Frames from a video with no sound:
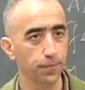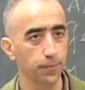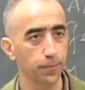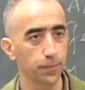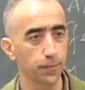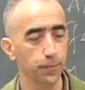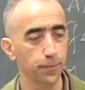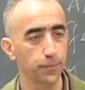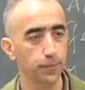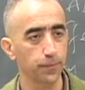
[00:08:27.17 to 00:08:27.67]

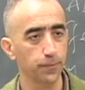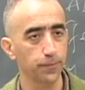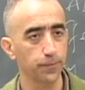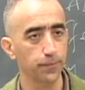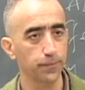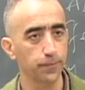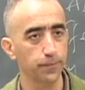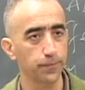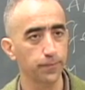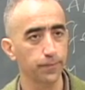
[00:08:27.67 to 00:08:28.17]

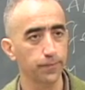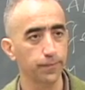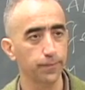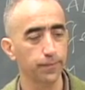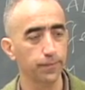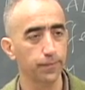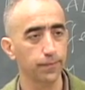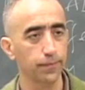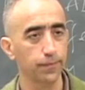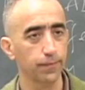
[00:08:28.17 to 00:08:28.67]

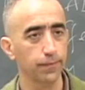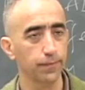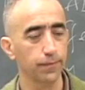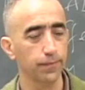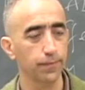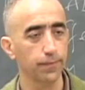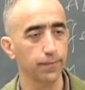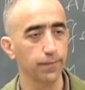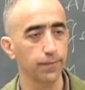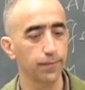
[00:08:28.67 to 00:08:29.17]

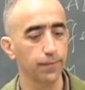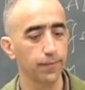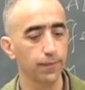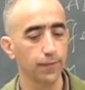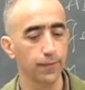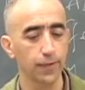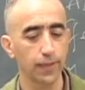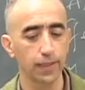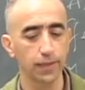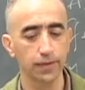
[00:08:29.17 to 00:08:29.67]

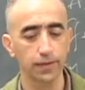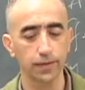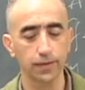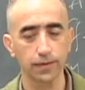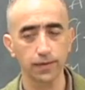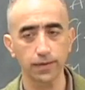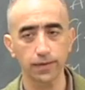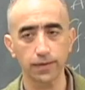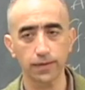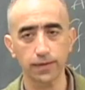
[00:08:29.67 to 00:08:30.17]

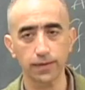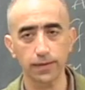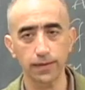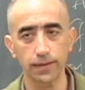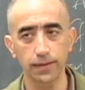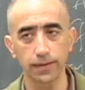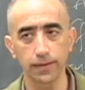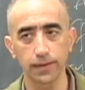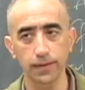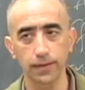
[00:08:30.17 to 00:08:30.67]

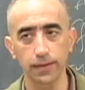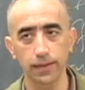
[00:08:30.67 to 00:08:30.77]
Nobody speaks.